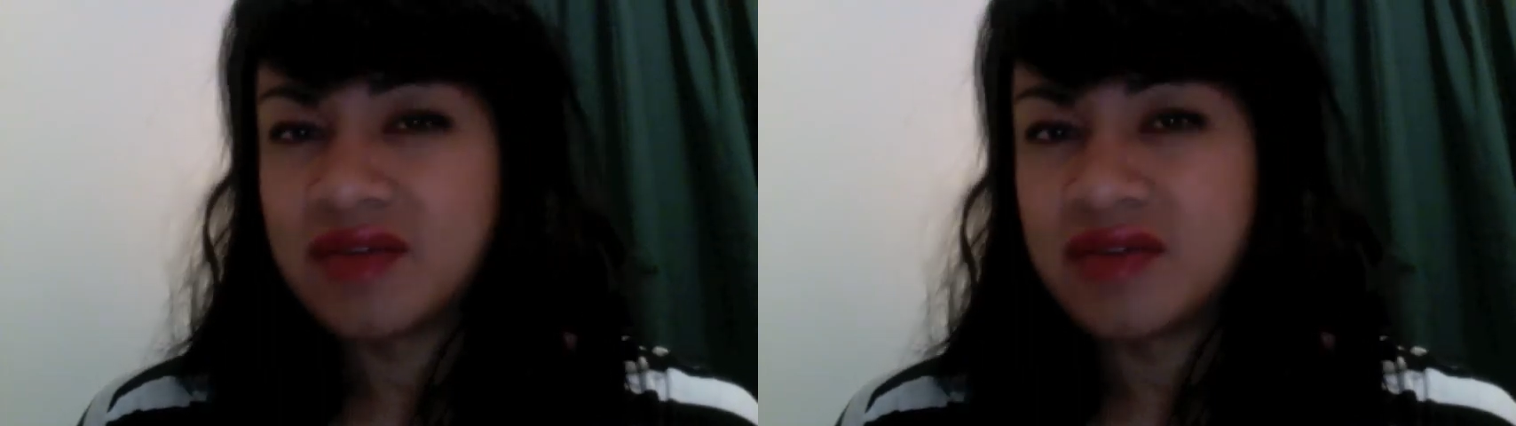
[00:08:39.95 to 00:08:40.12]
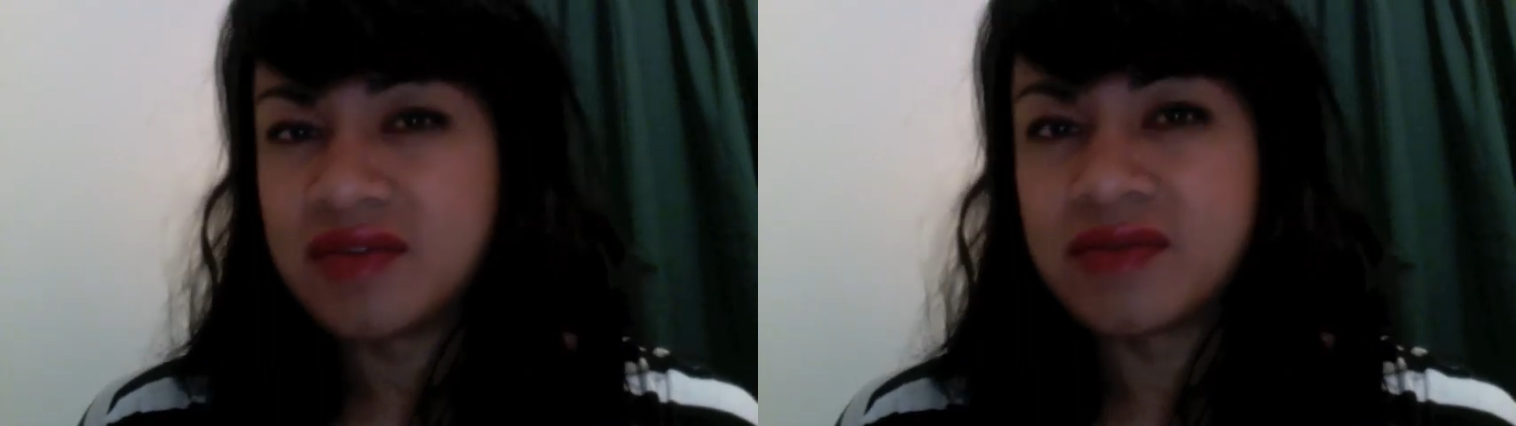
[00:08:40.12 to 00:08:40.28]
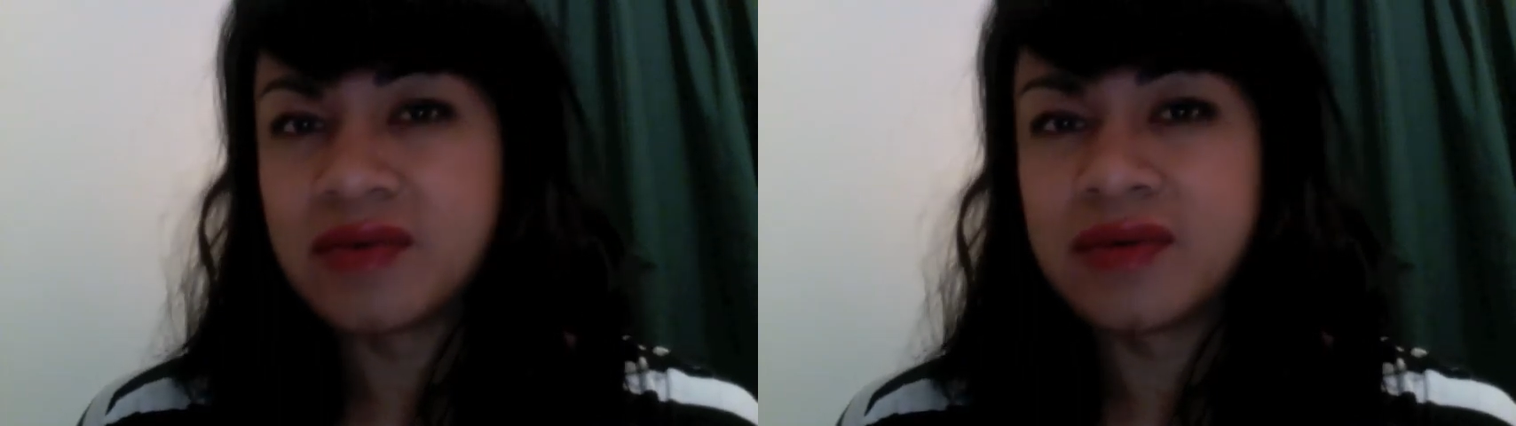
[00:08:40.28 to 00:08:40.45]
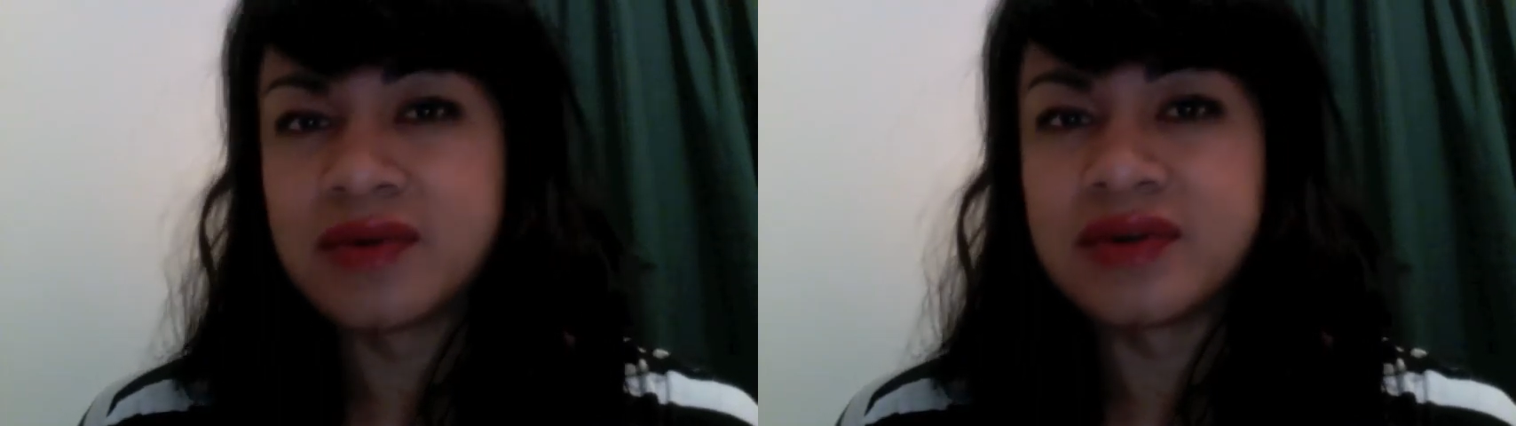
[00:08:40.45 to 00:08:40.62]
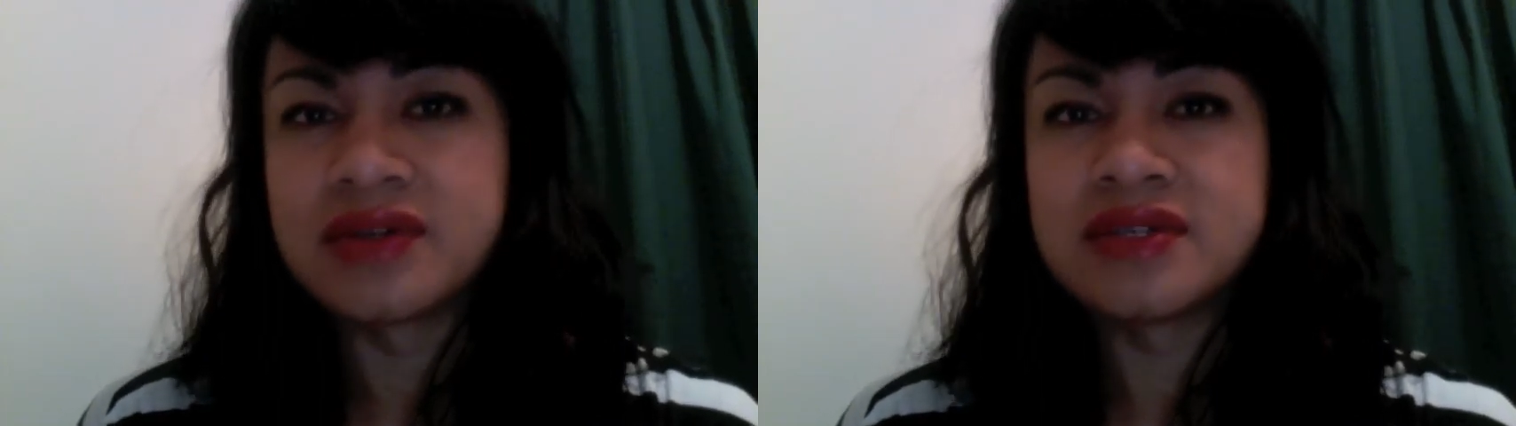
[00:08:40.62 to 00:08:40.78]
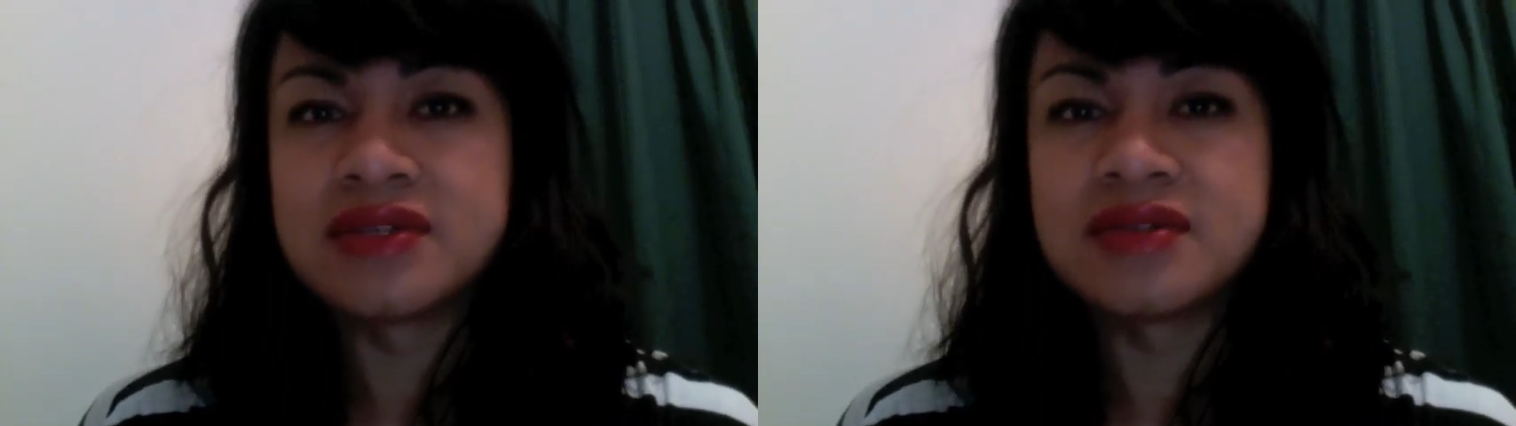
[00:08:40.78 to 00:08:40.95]
of
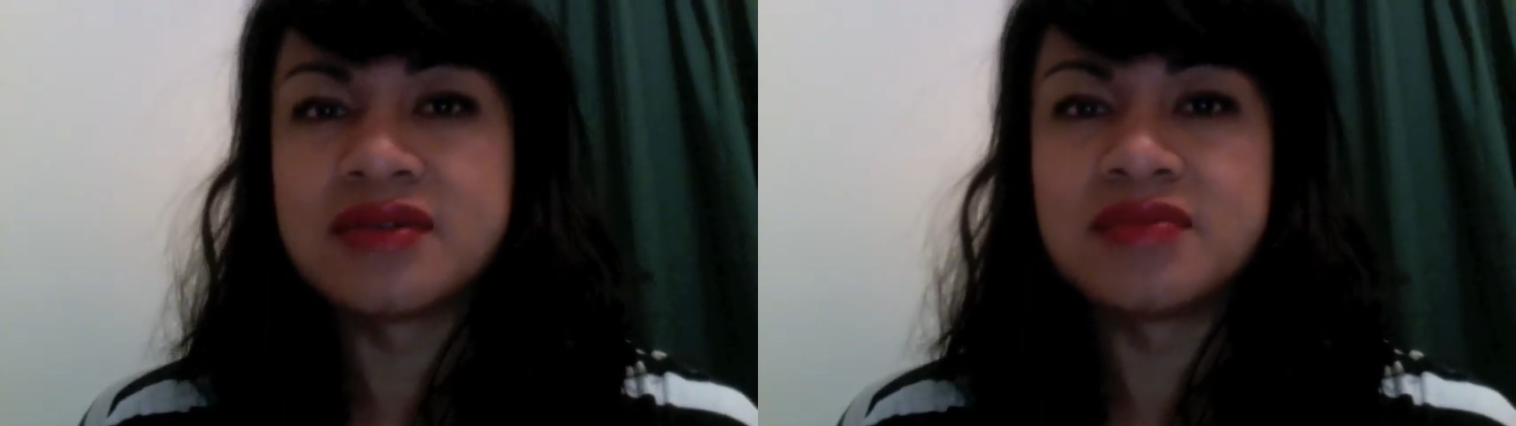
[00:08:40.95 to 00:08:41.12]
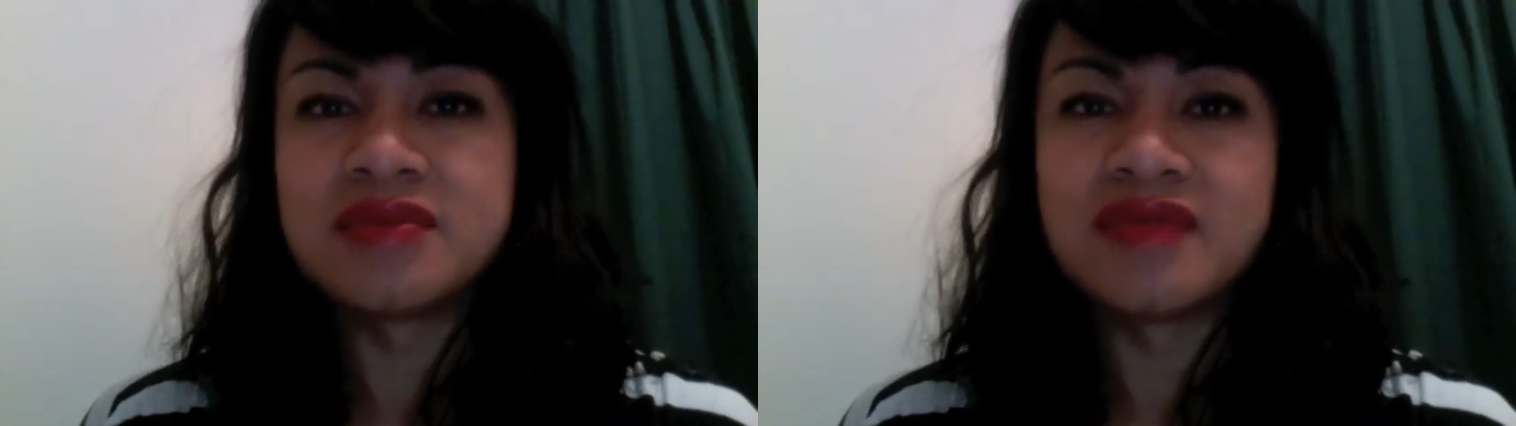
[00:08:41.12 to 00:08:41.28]
course, in terms of